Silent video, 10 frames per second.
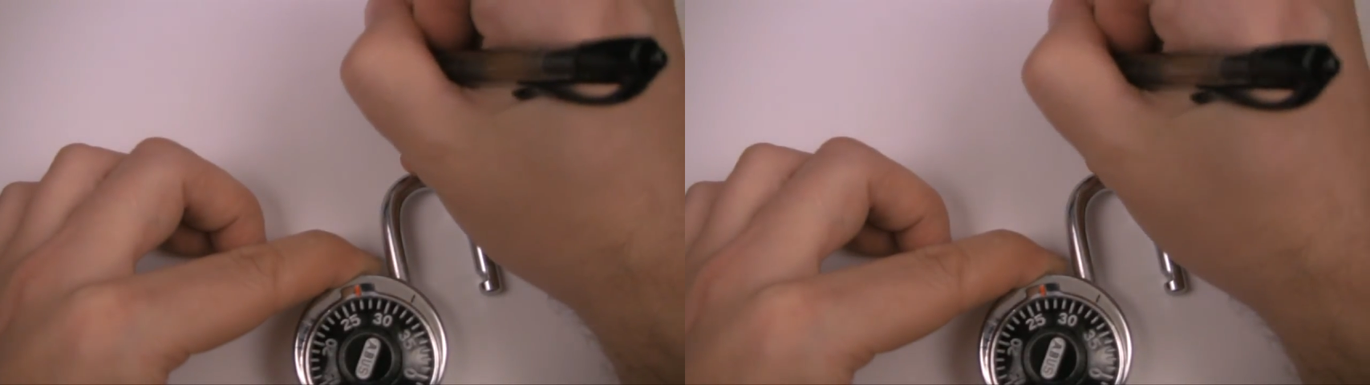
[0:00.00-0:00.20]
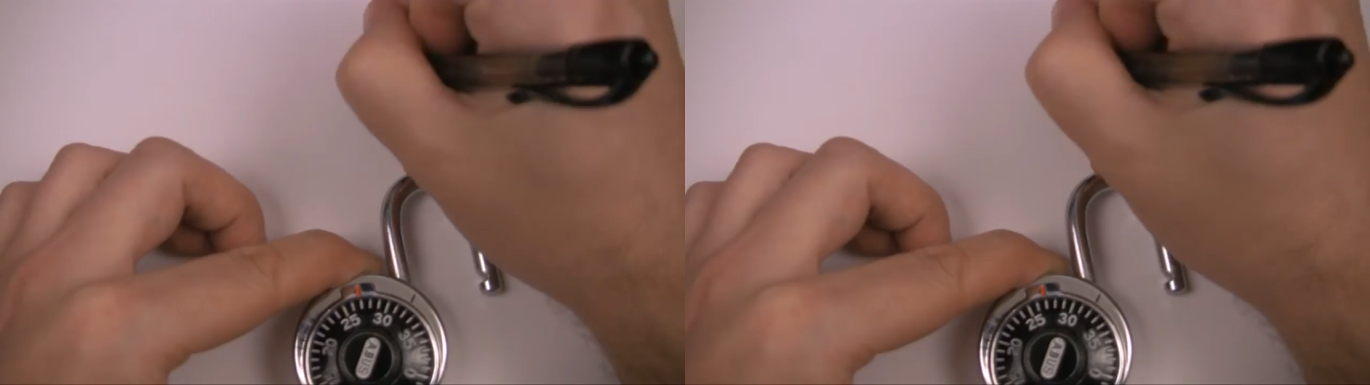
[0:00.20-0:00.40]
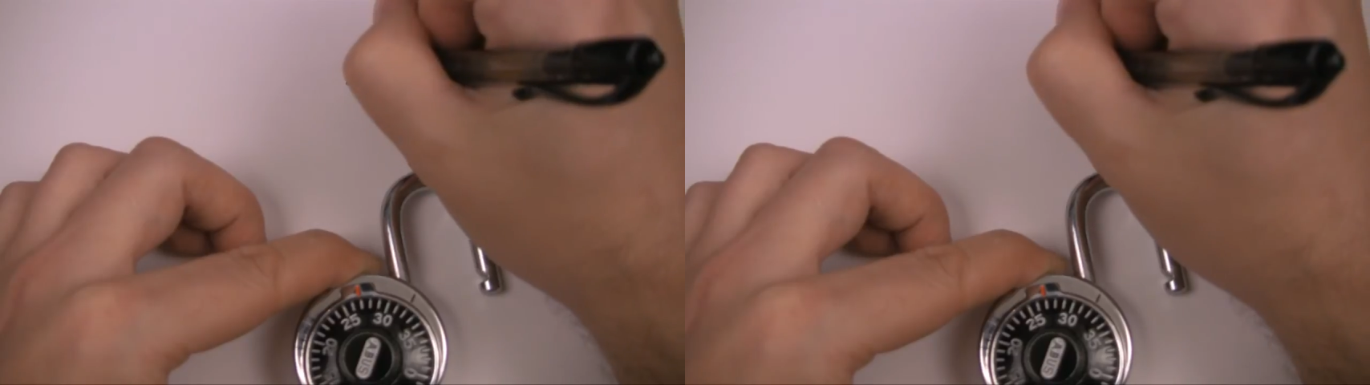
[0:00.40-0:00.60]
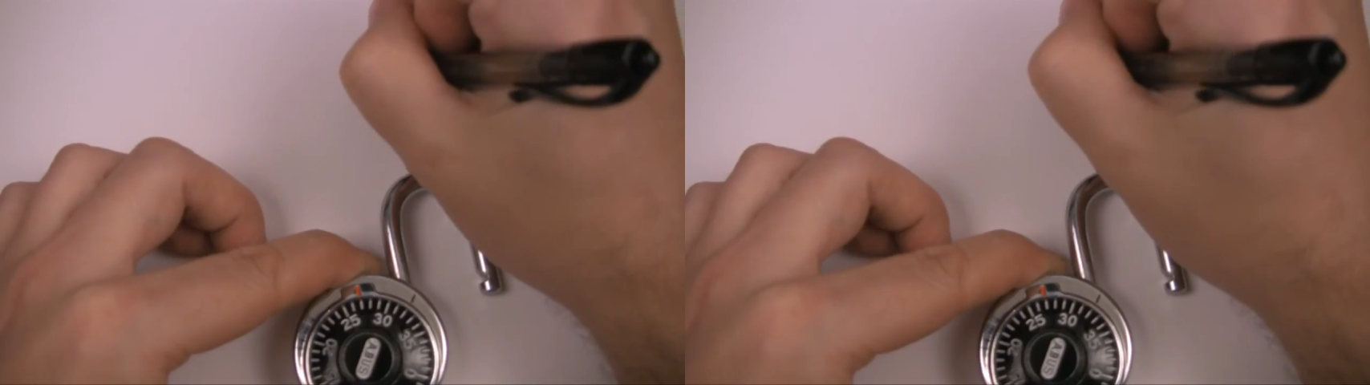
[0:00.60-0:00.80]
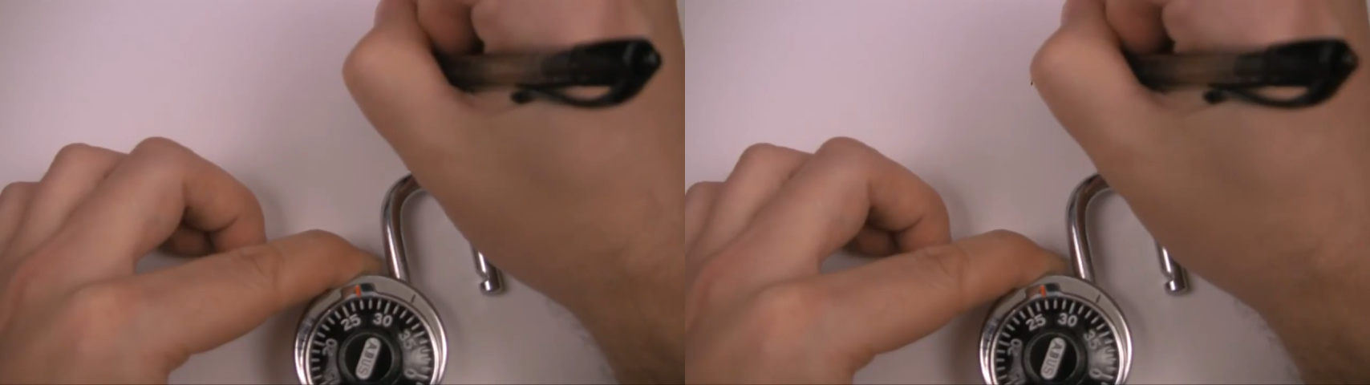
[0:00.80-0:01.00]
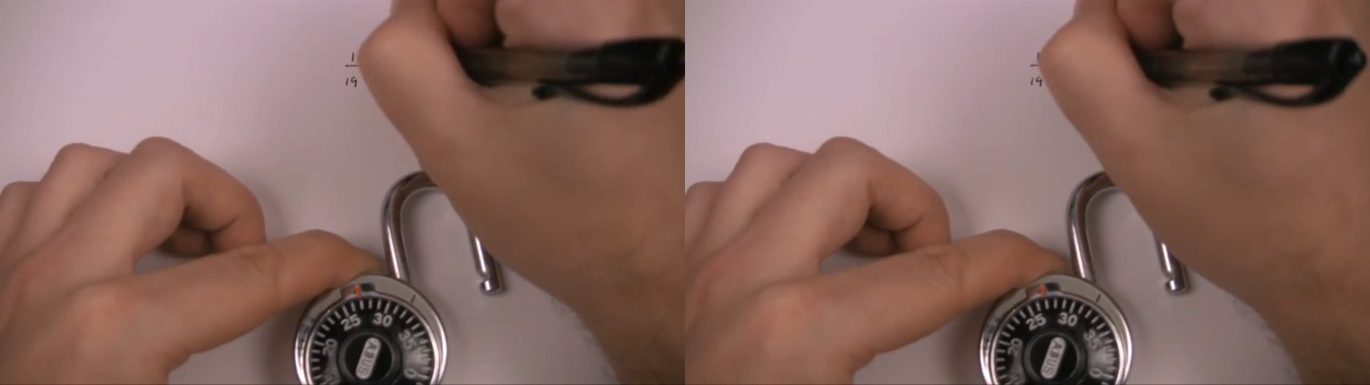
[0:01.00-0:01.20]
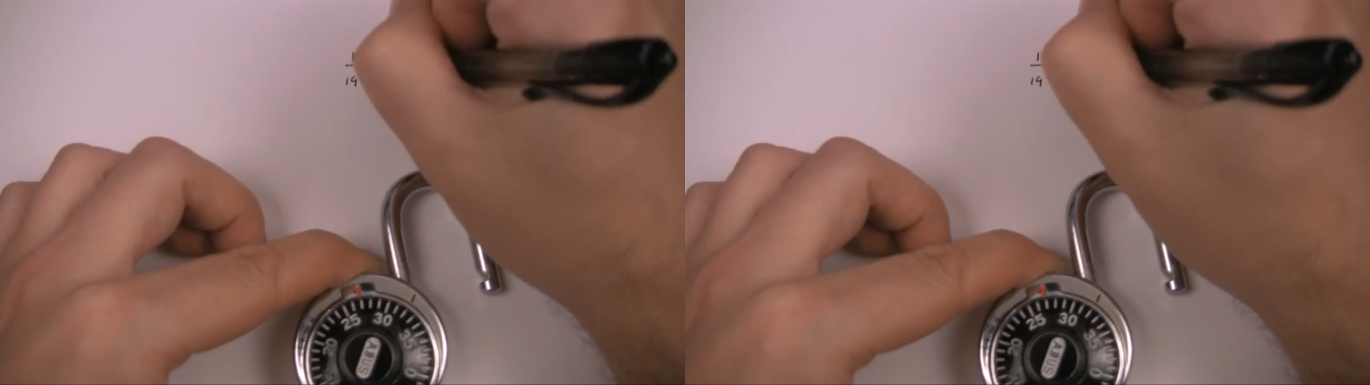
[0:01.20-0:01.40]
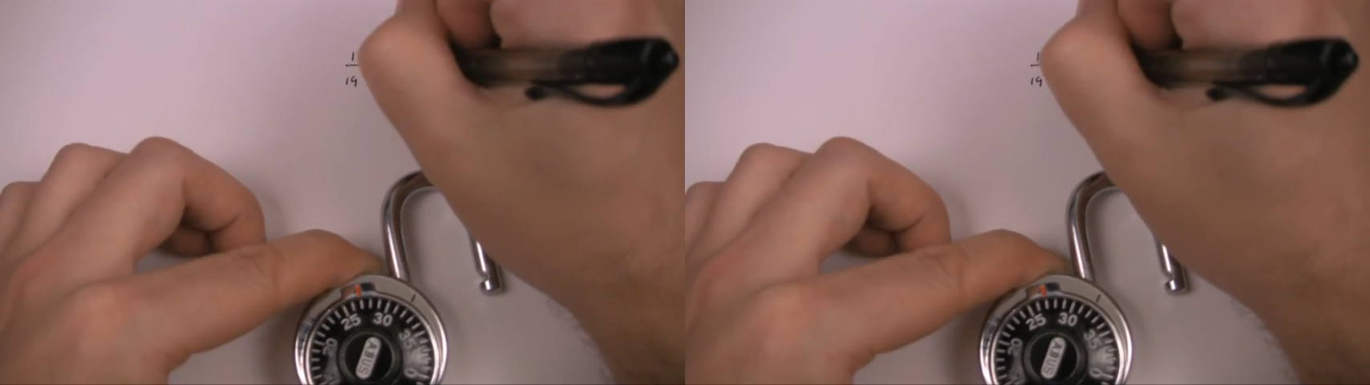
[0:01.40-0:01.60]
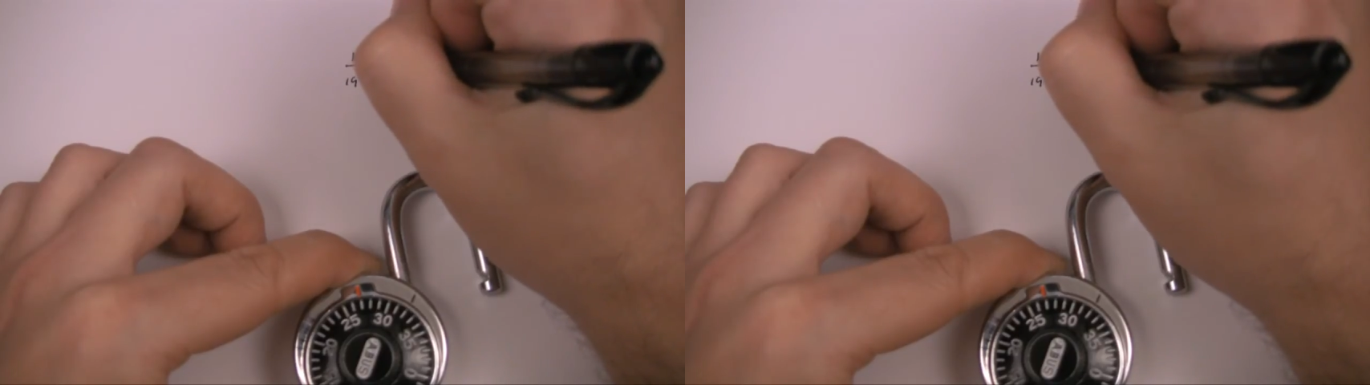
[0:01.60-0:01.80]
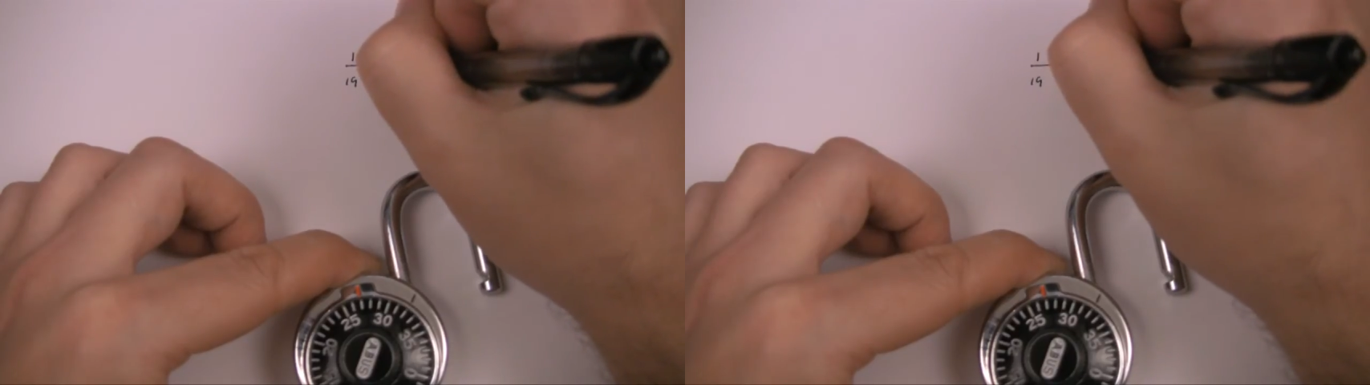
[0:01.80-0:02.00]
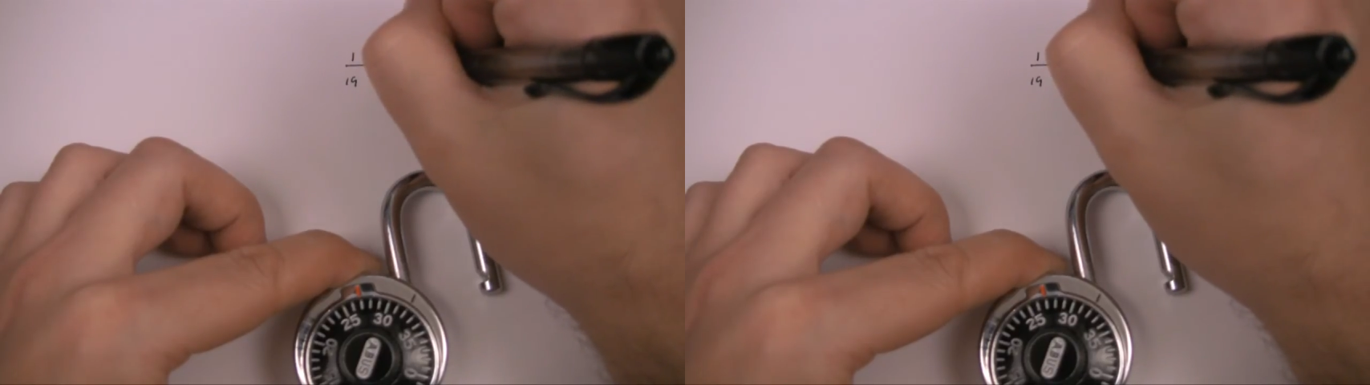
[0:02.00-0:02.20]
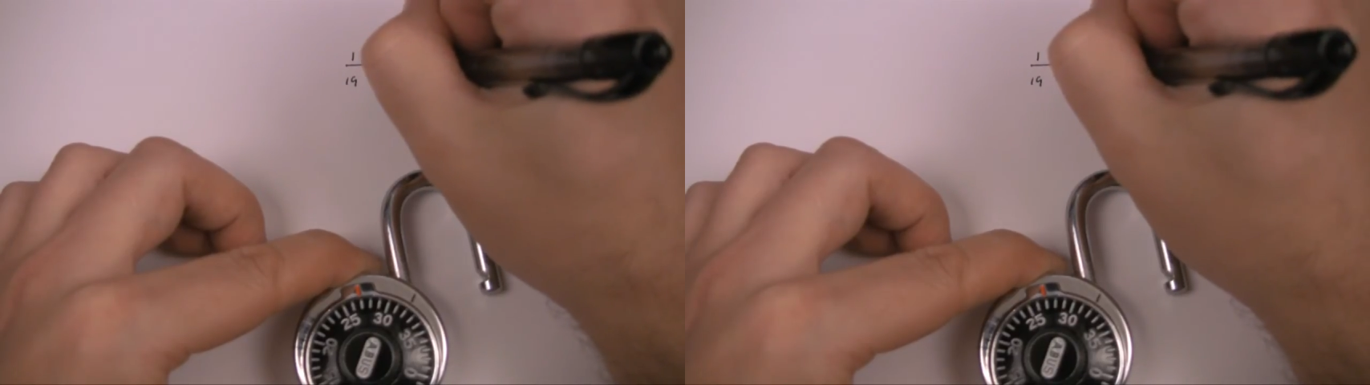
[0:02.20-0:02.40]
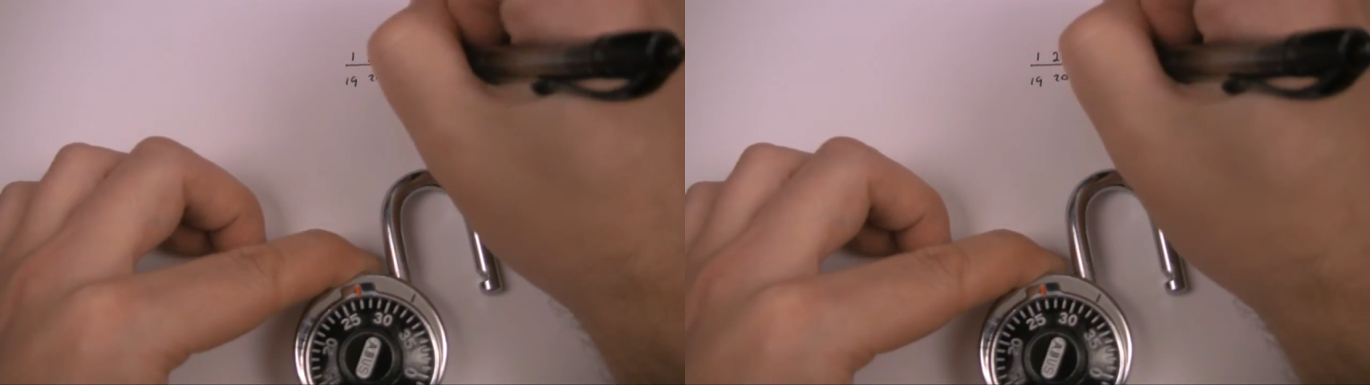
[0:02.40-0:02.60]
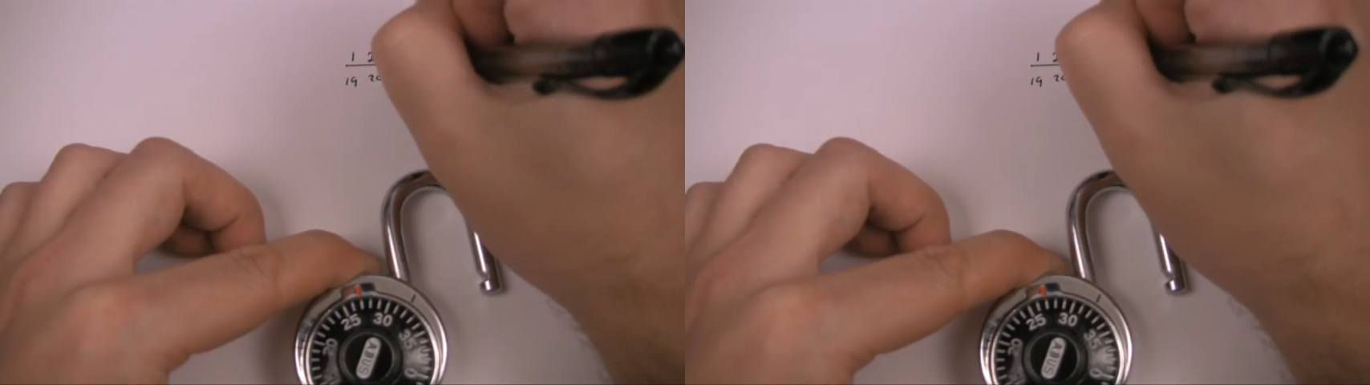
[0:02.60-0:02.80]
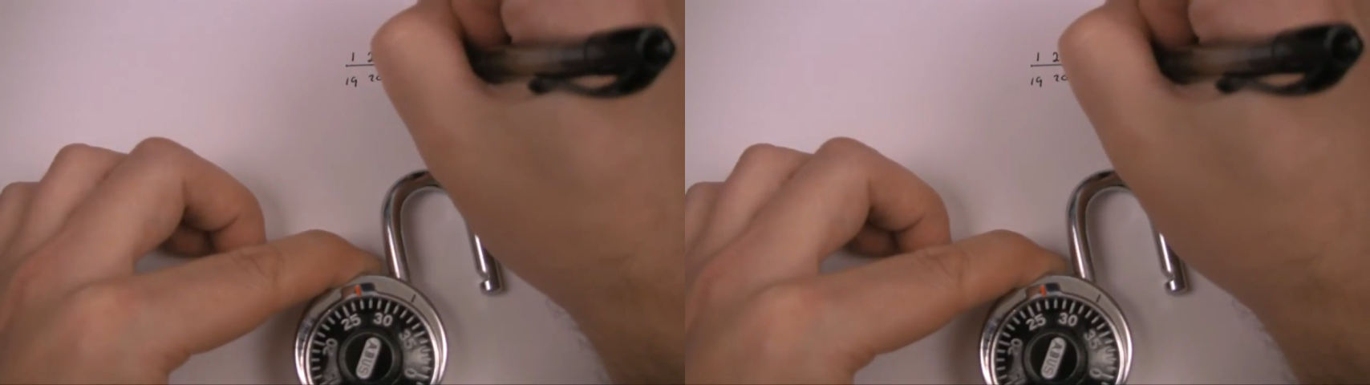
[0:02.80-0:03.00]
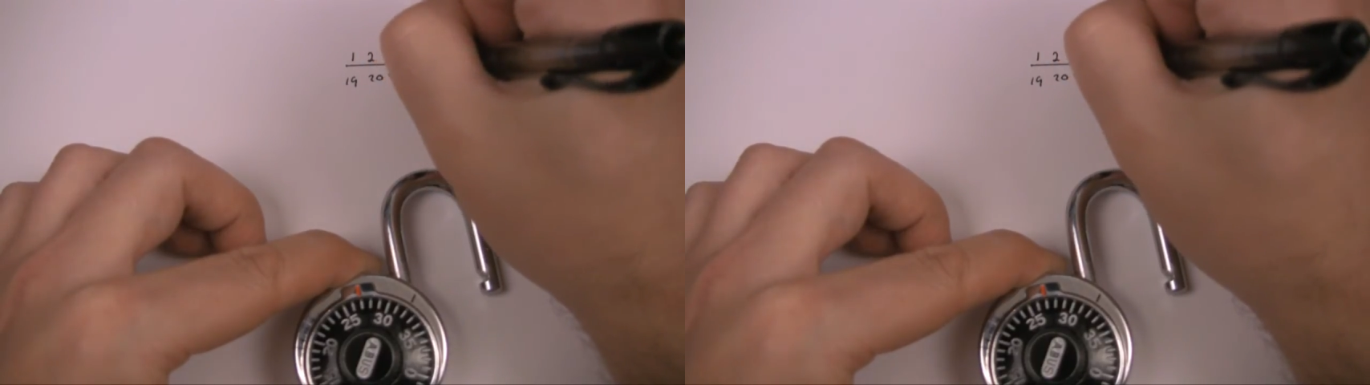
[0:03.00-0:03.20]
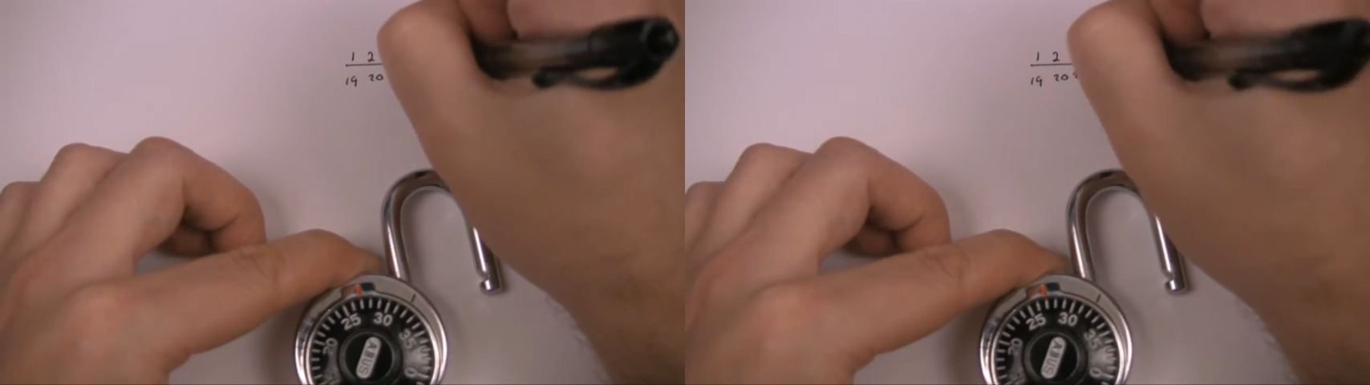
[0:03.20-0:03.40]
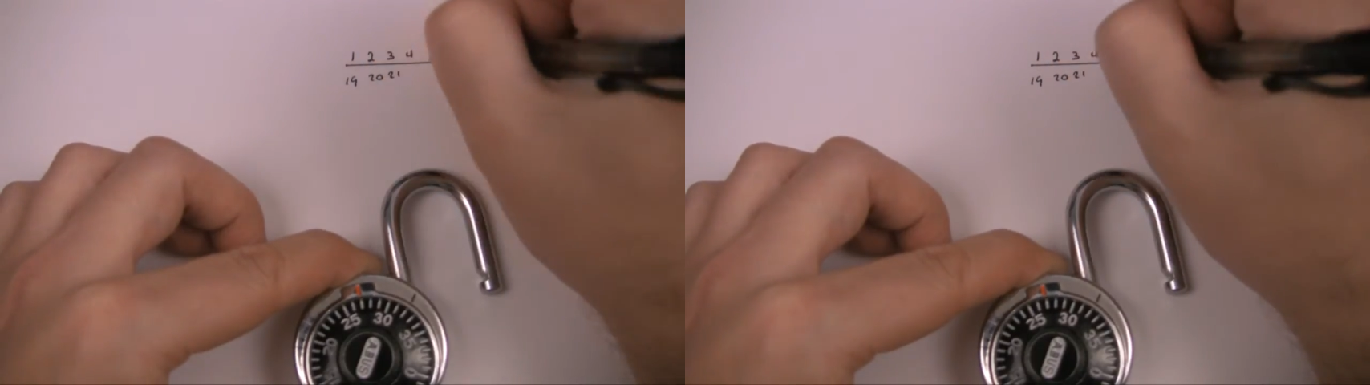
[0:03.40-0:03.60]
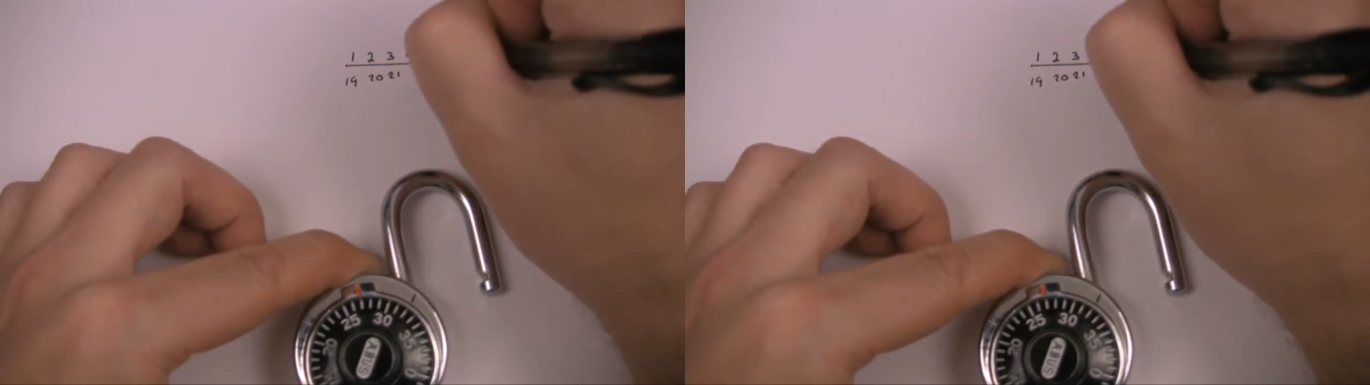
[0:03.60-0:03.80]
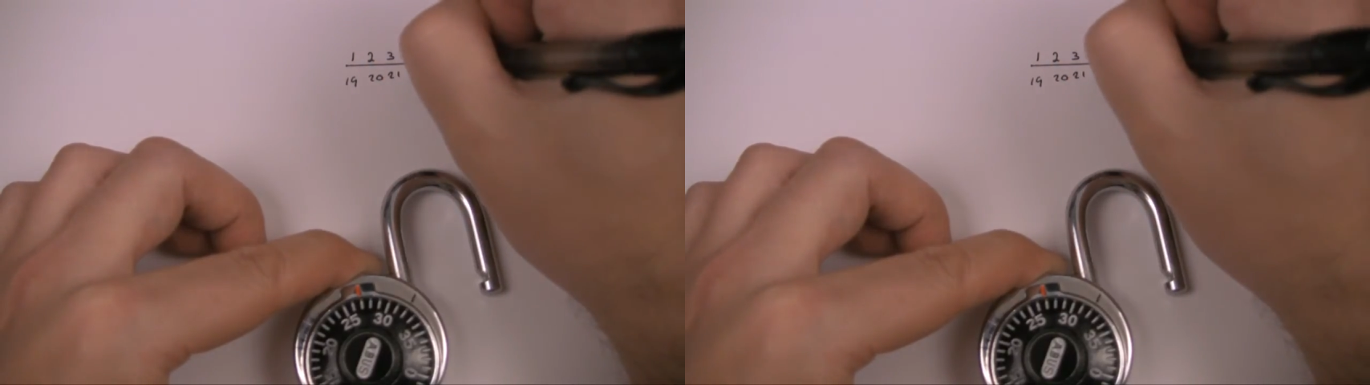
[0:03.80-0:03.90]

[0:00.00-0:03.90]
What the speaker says: Nobody's mouth can be seen.